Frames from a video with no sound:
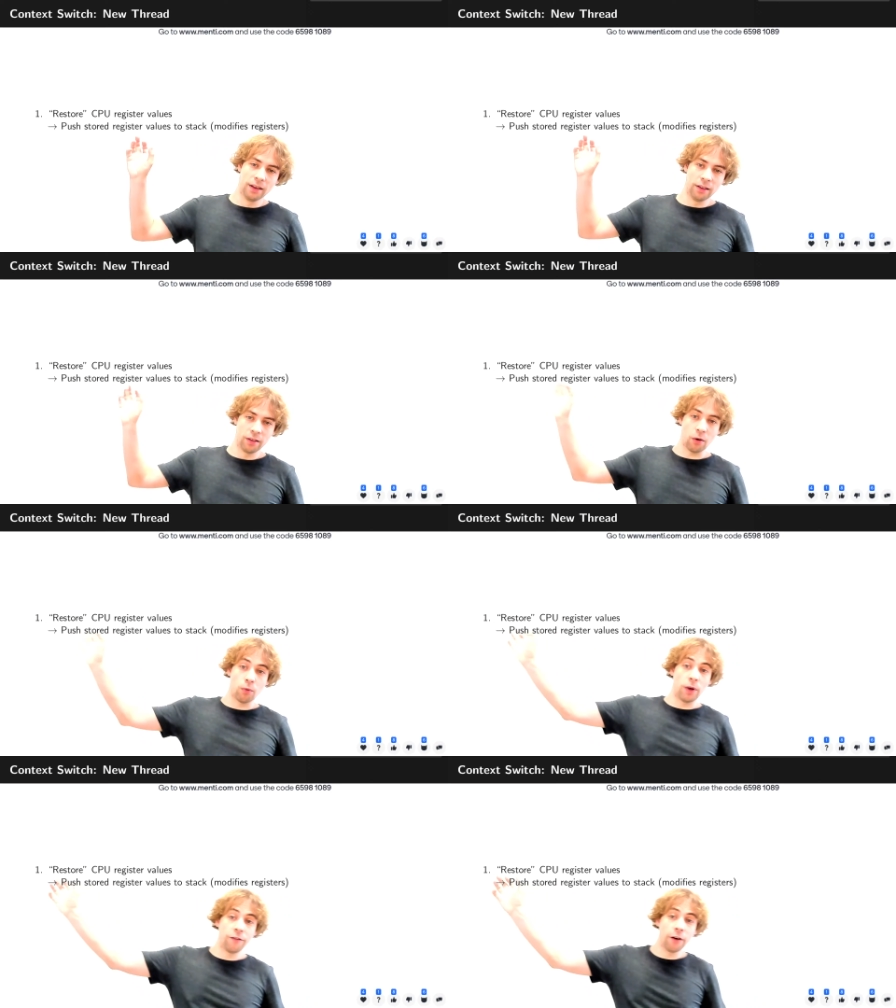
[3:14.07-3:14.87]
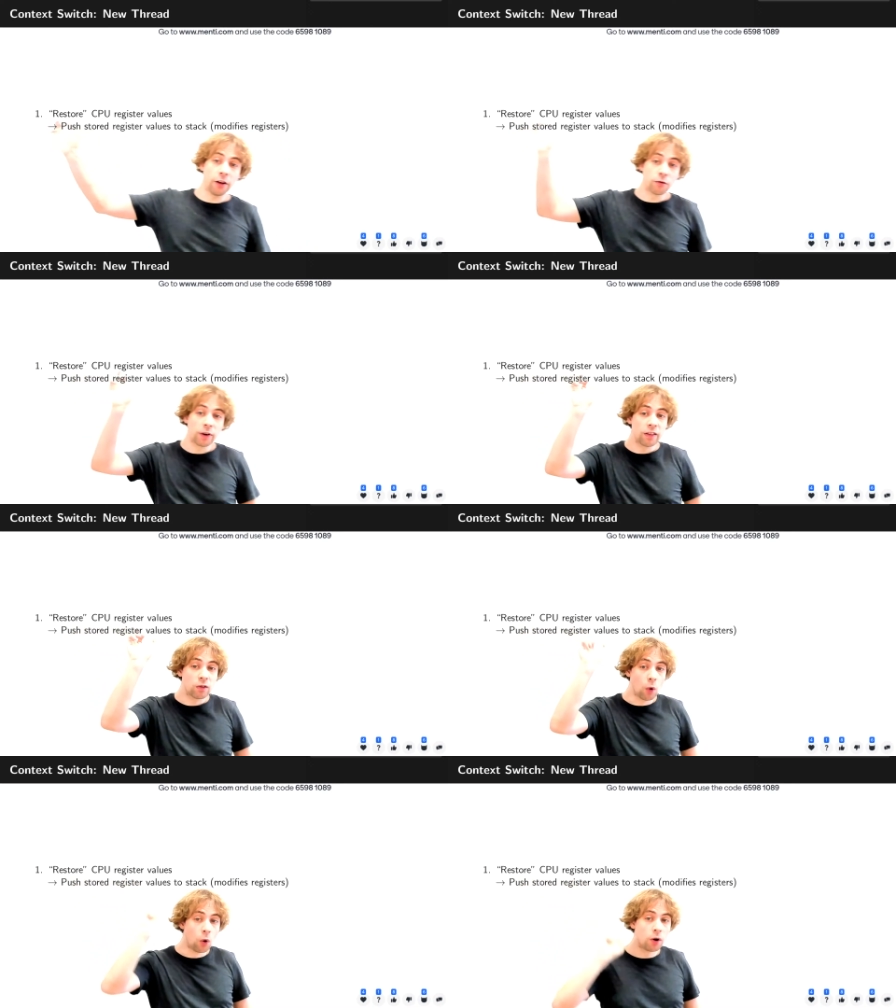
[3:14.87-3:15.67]
So we first
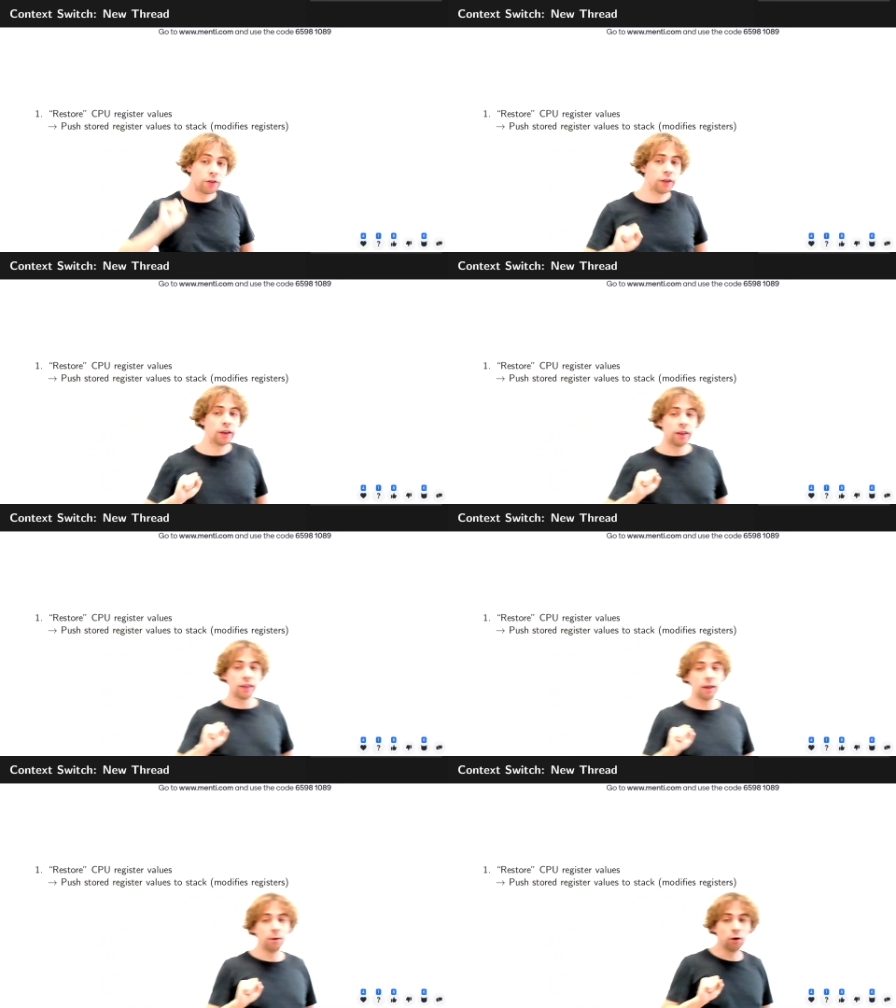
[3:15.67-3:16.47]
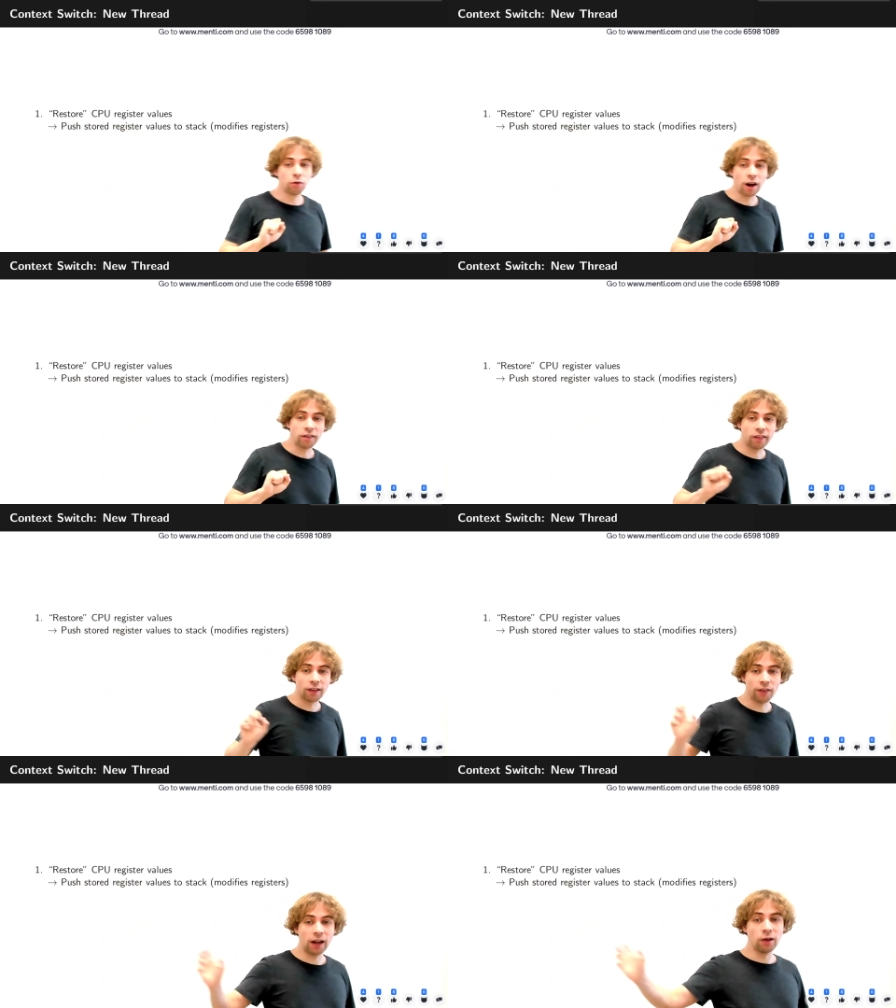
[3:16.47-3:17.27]
restore the CPU register
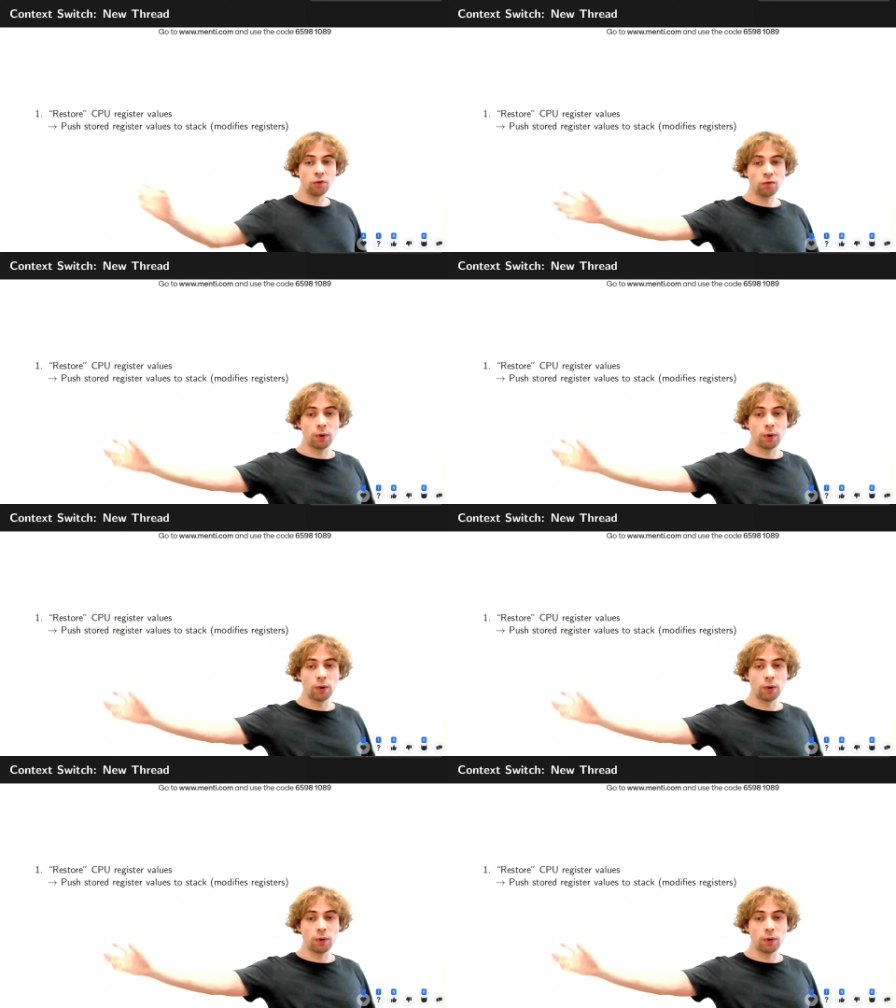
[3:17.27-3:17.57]
values.